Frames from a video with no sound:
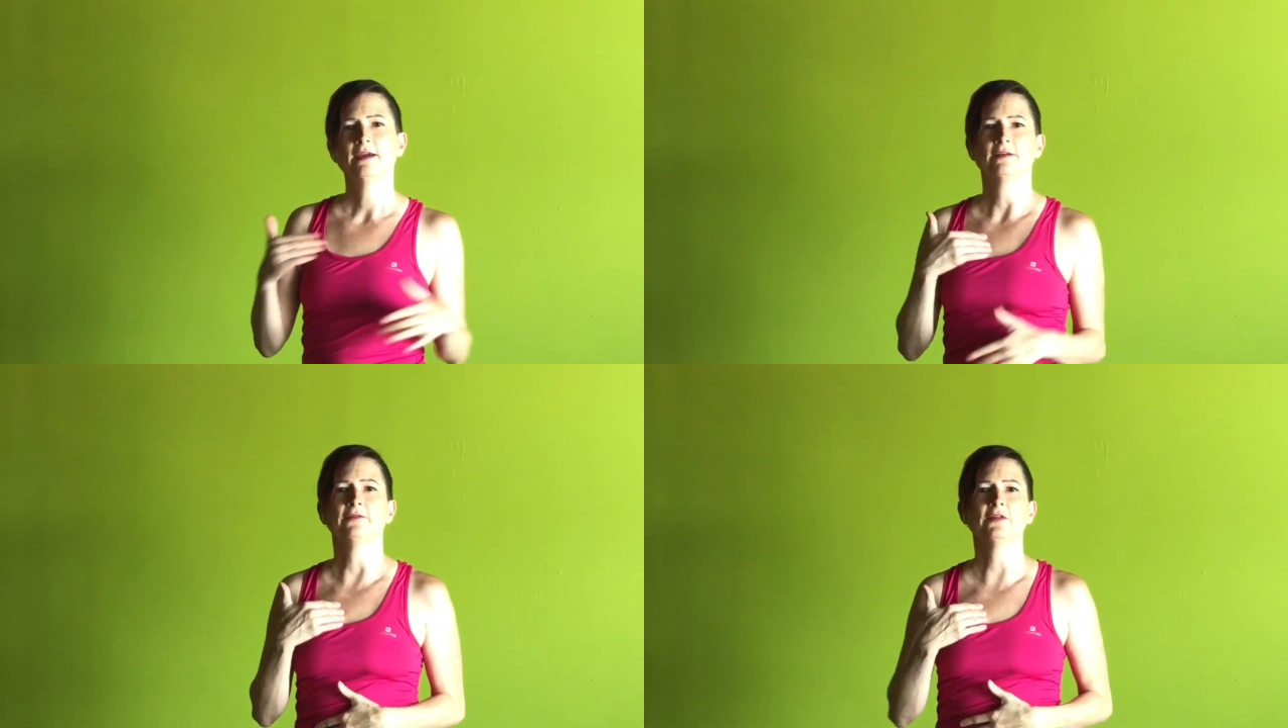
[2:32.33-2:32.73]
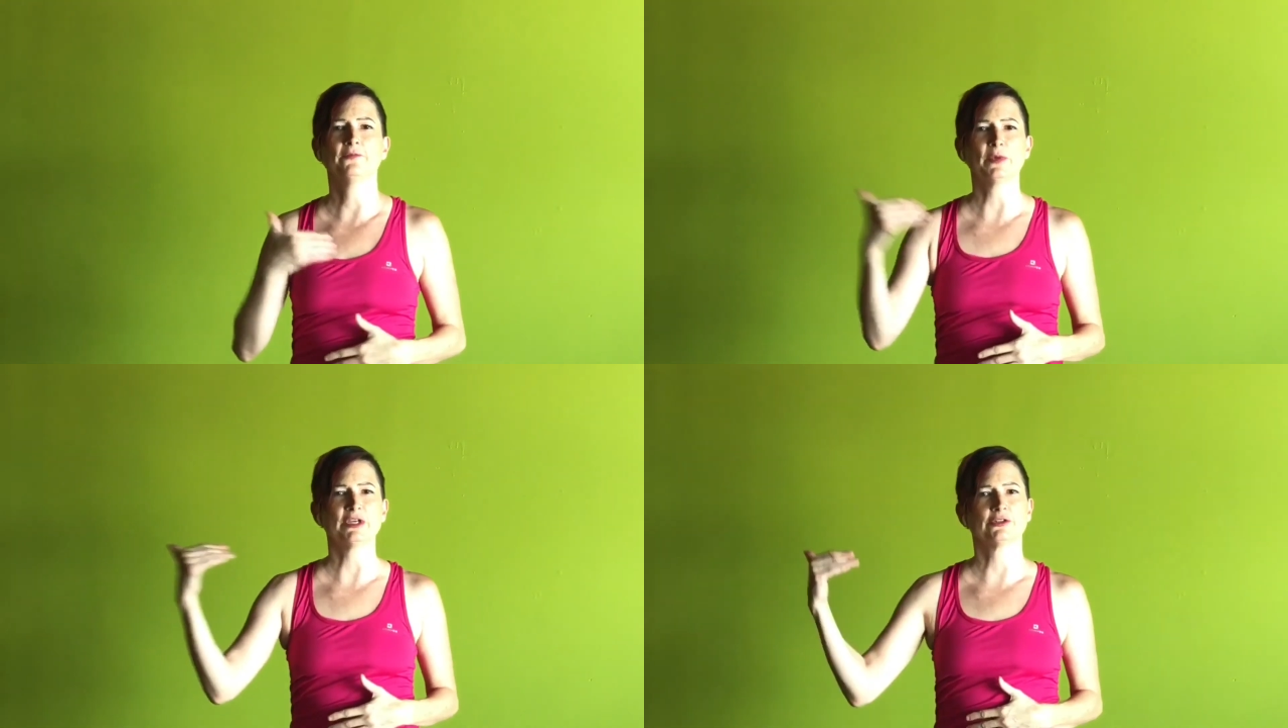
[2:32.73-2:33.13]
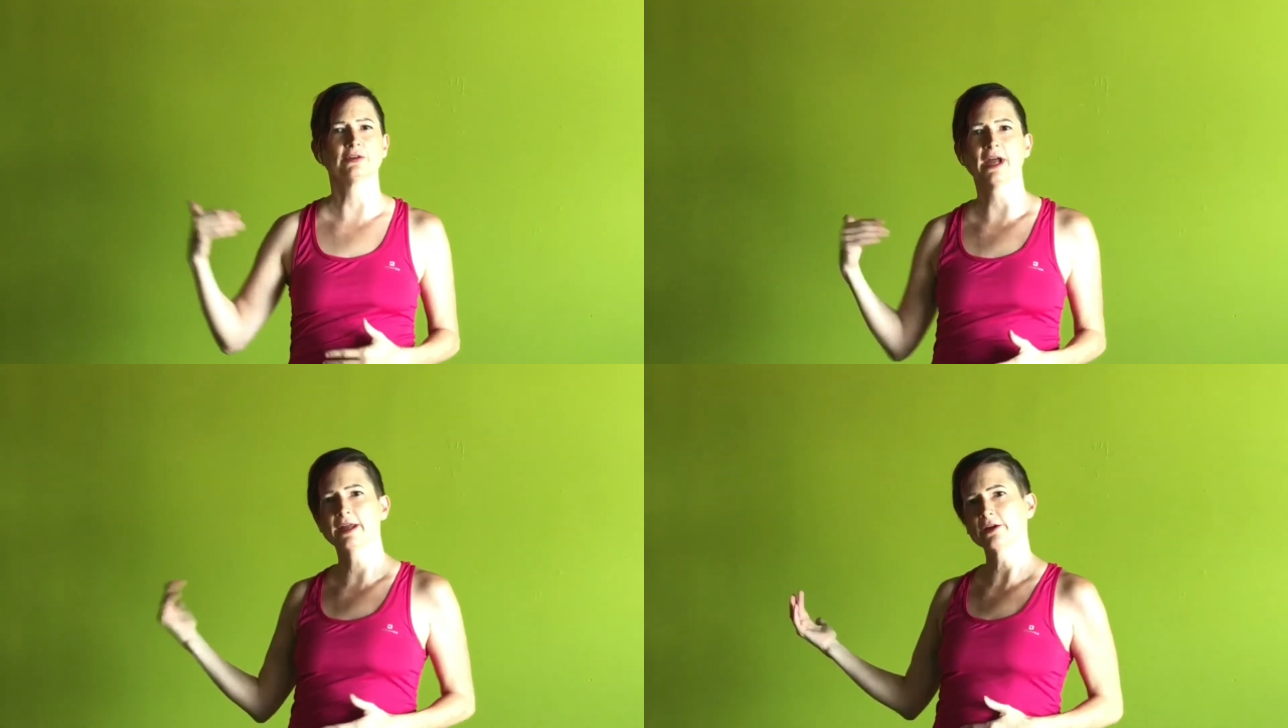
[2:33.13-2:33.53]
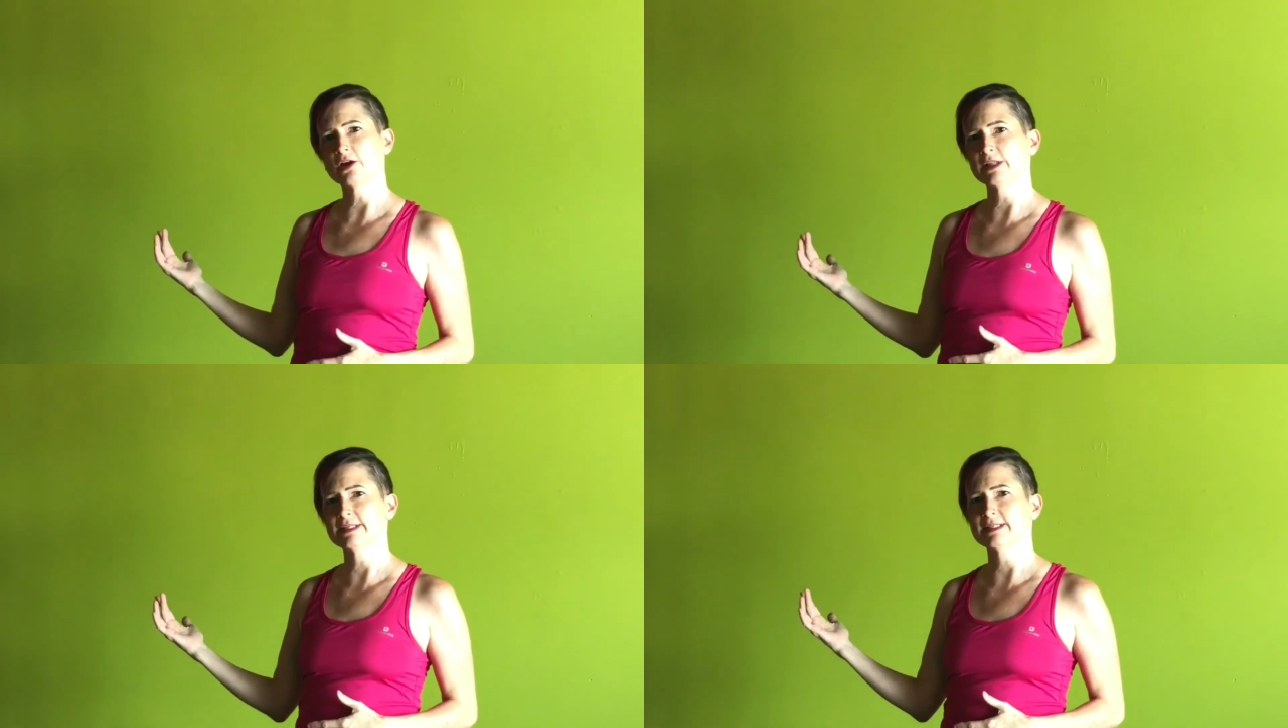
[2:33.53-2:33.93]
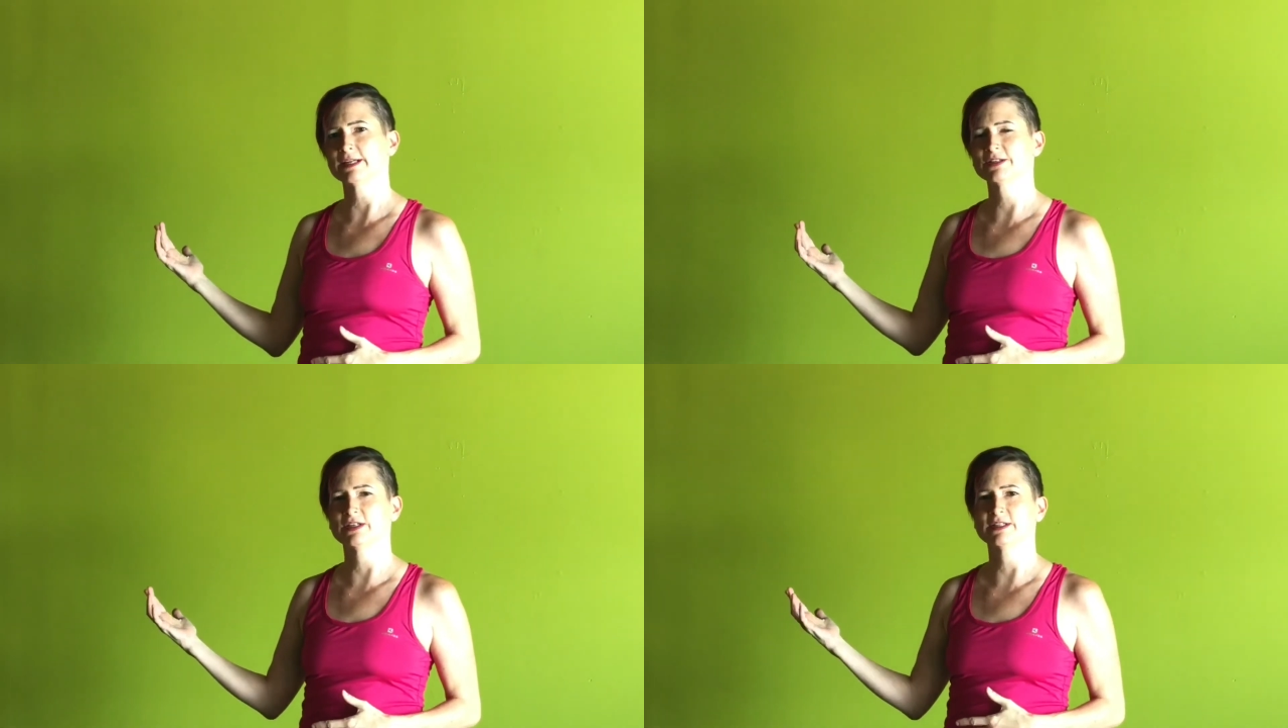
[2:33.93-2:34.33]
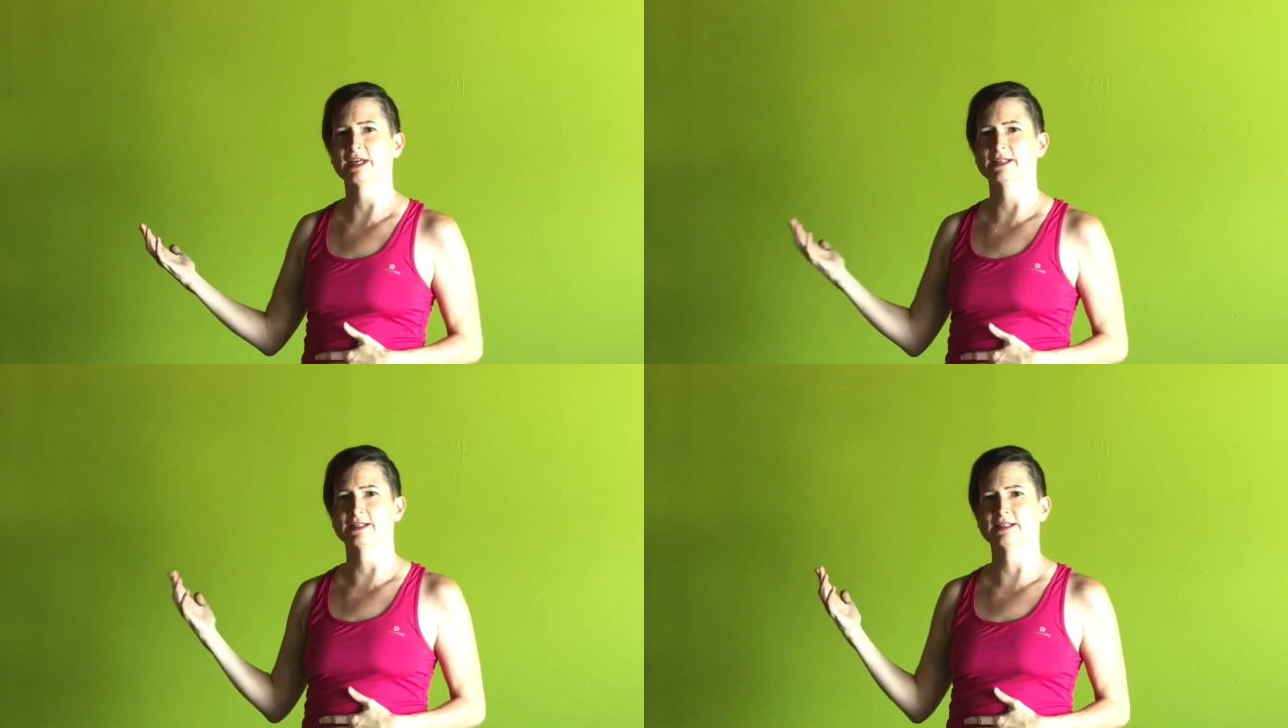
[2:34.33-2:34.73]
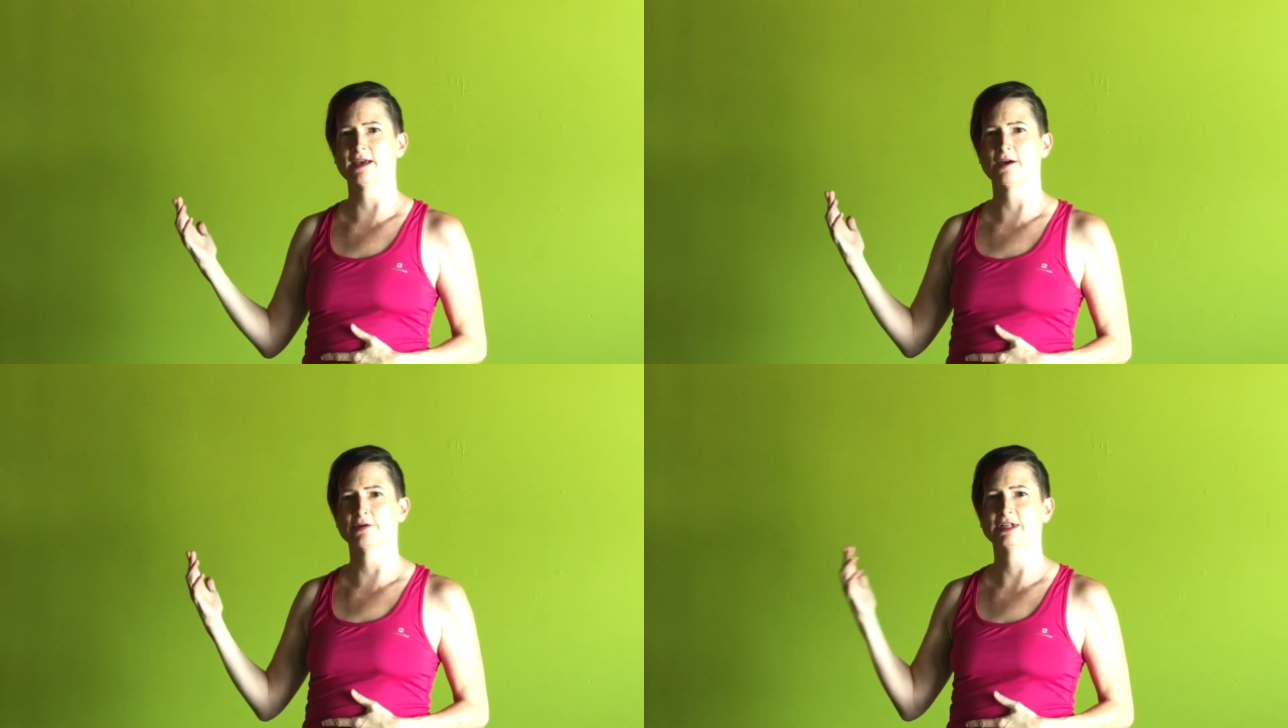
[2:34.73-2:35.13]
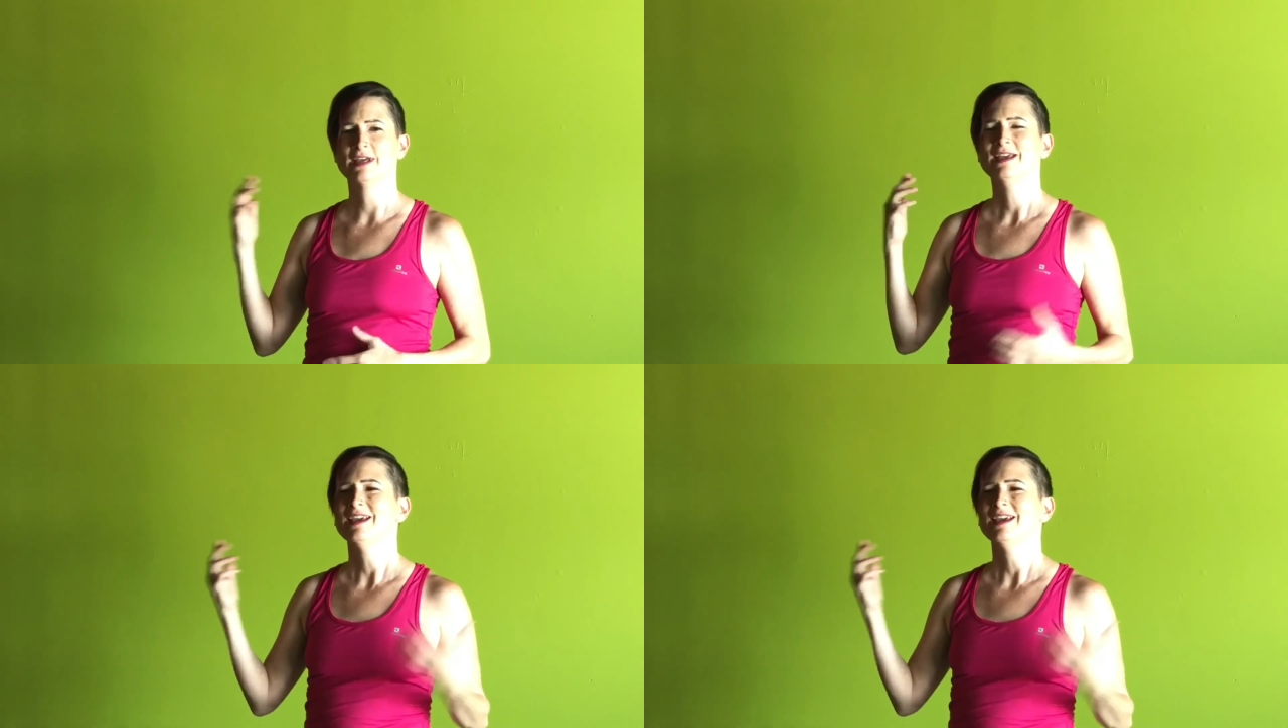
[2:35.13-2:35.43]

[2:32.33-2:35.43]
if you've been trying all these exercises out